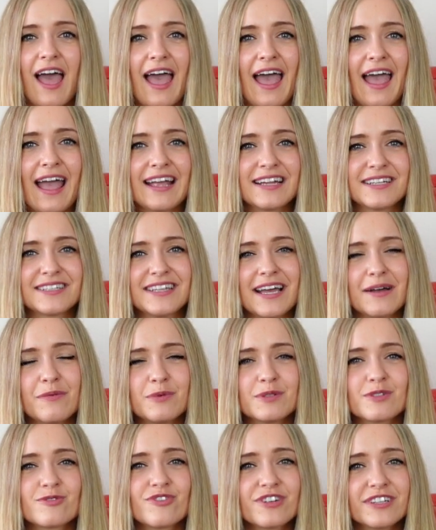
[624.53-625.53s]
And that
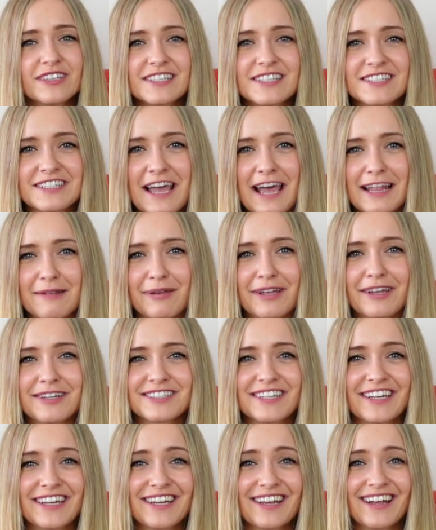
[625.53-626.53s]
was really sad
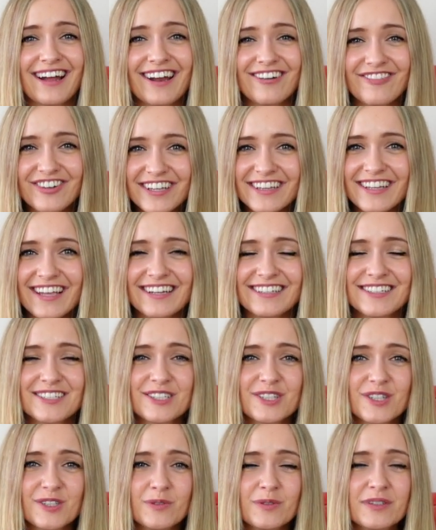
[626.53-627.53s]
because I, I really
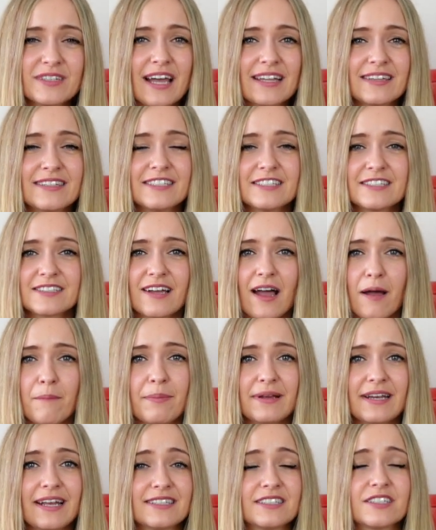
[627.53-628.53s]
understood that this
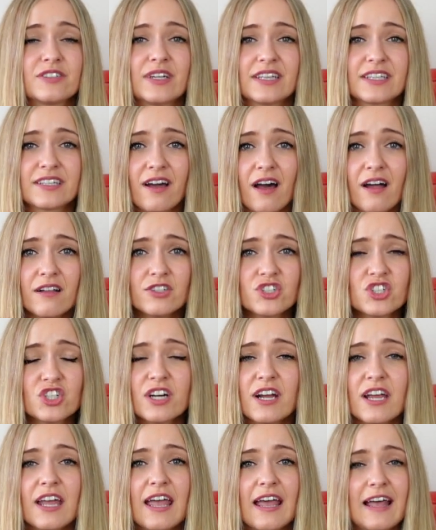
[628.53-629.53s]
company has great
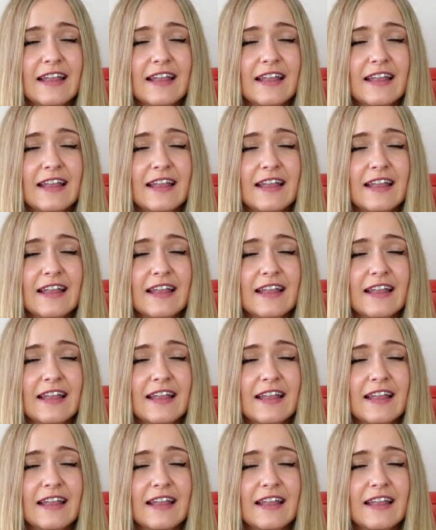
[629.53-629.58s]
culture.